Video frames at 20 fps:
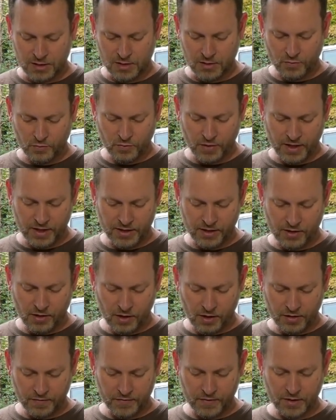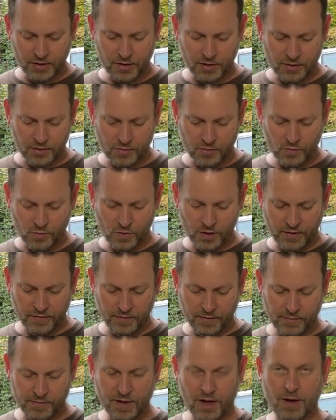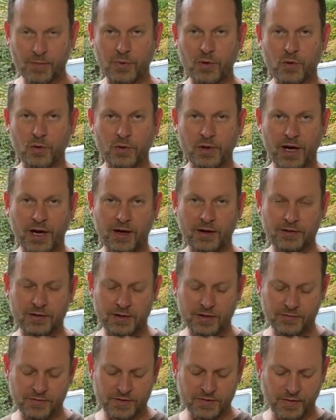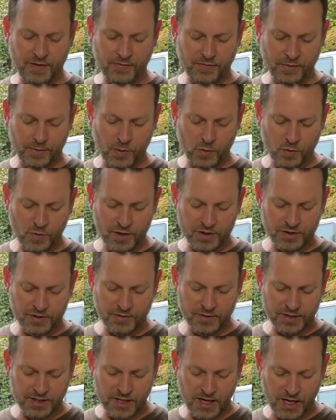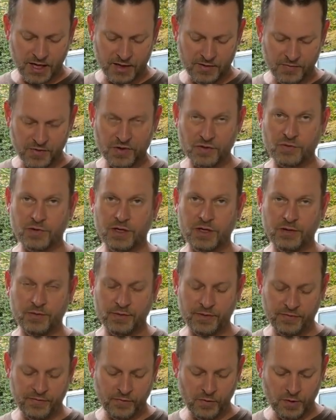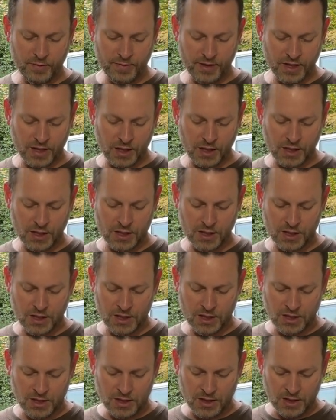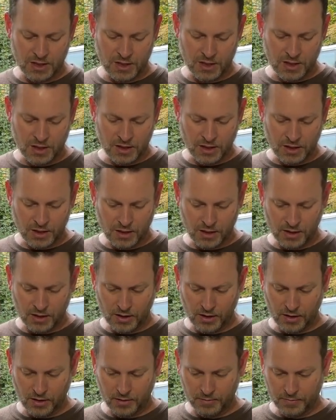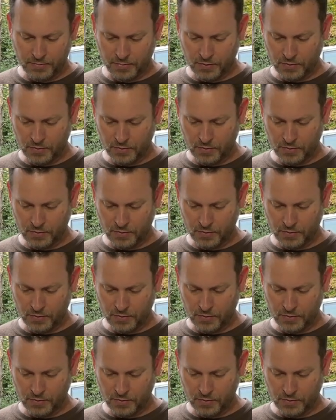Randy Oliver, one of them got pulled out. It went from a 1 to a 10. We treated it with Formic. One